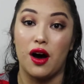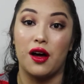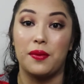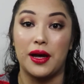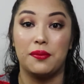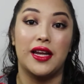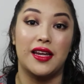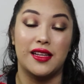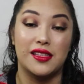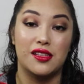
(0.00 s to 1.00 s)
on my
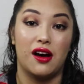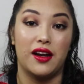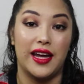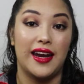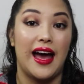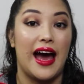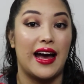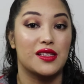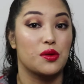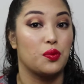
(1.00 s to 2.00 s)
opinions on it
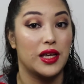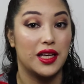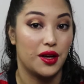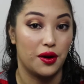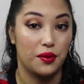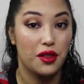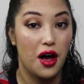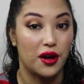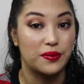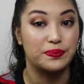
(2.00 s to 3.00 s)
as we go
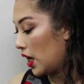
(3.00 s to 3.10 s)
along.